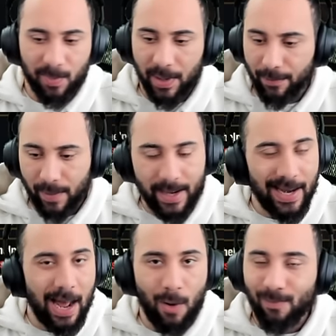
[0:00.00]
But right
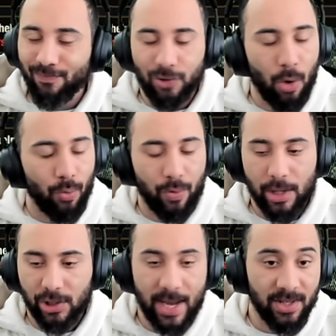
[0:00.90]
now, don't
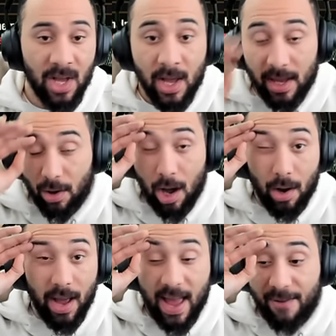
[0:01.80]
rush, guys.
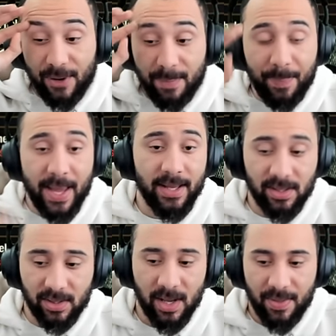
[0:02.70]
Uh, every
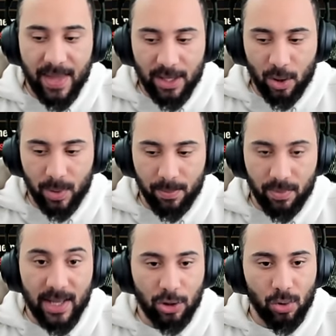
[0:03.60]
base that you would
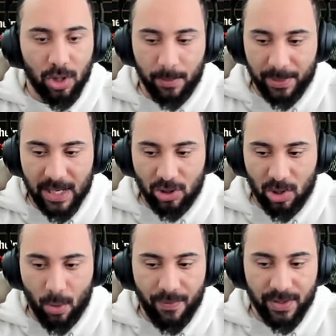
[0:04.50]
that you could potentially
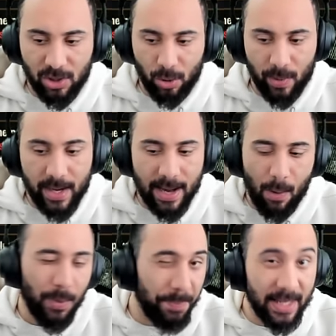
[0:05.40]
move into right now
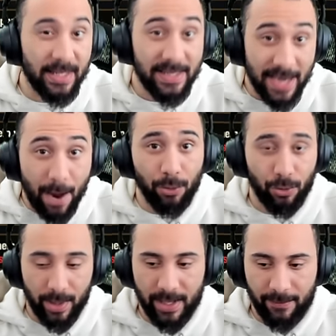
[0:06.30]
would
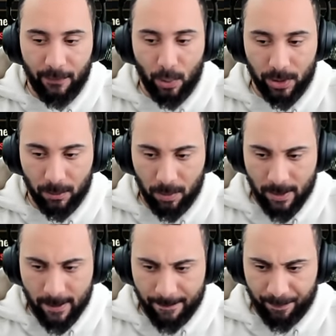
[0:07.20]
downgrade for you.
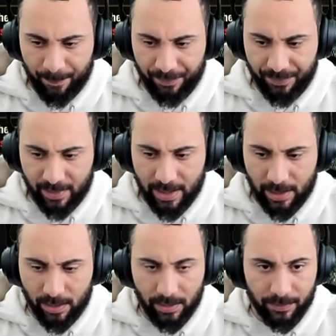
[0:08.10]
And
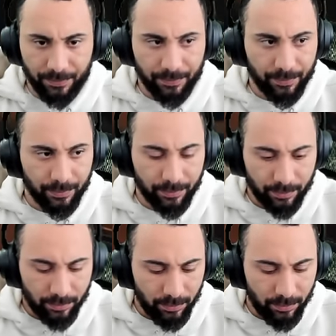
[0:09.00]
I, sure. Thank you.